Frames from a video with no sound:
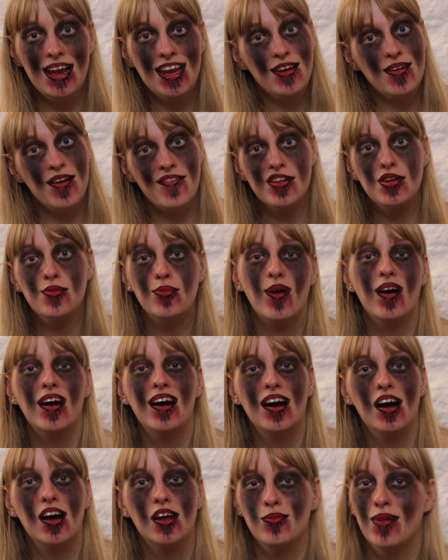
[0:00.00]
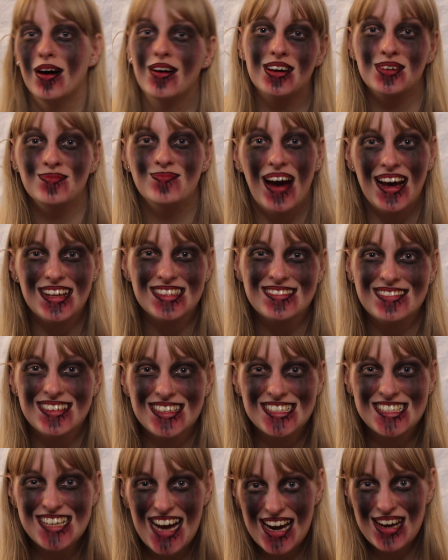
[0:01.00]
everyone, welcome back to my
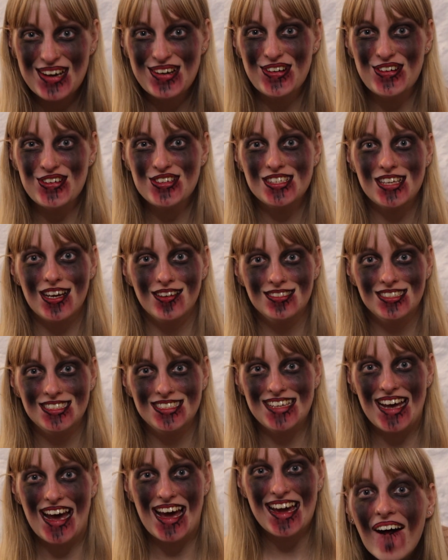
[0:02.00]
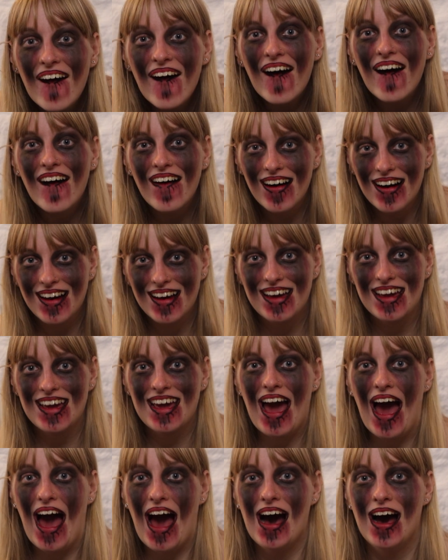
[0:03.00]
channel. So today
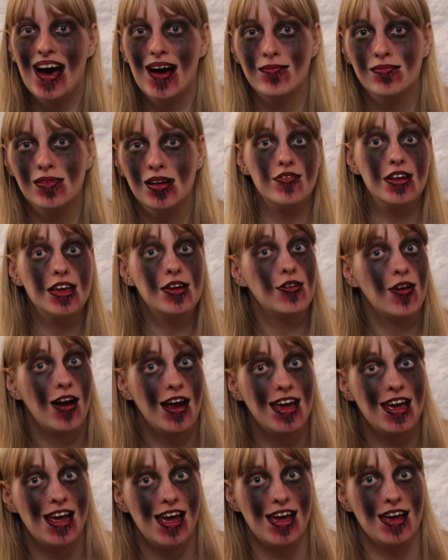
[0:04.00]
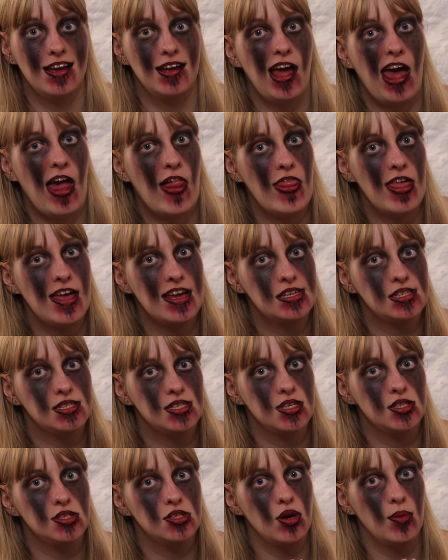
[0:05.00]
I am recreating this
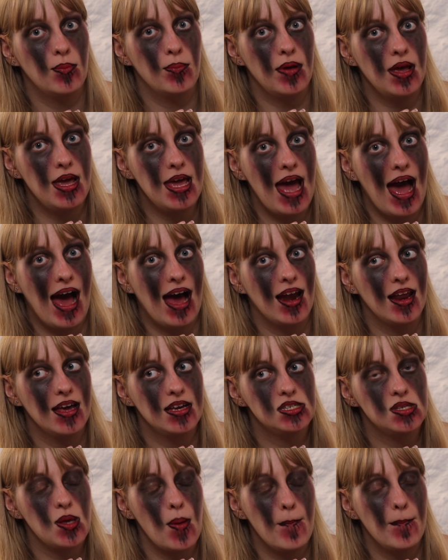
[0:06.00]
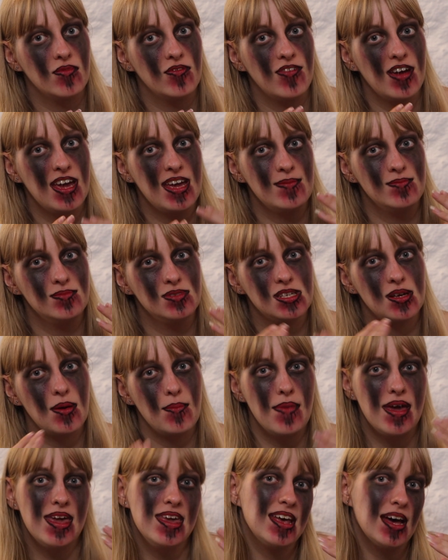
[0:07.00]
zombie Alice themed
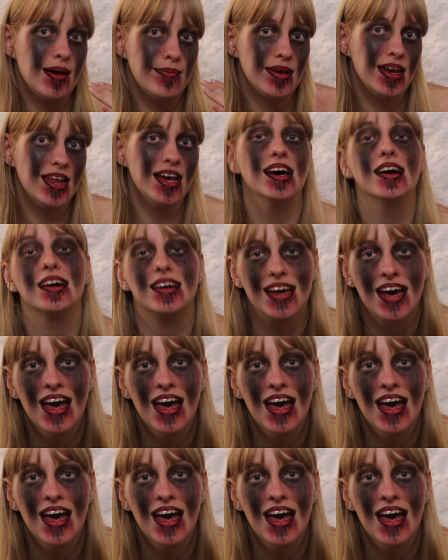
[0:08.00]
makeup look,